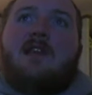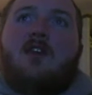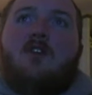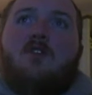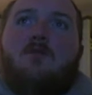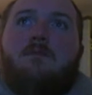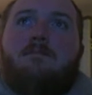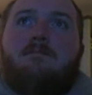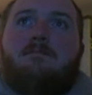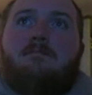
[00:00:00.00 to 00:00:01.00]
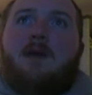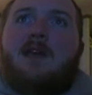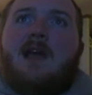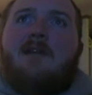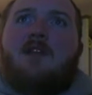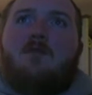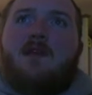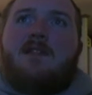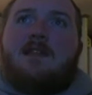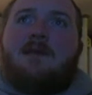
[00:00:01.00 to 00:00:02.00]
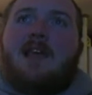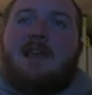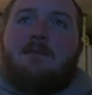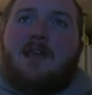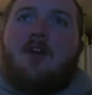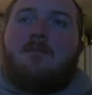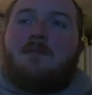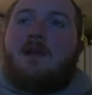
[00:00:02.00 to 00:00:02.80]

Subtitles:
to break out of it and win some games there.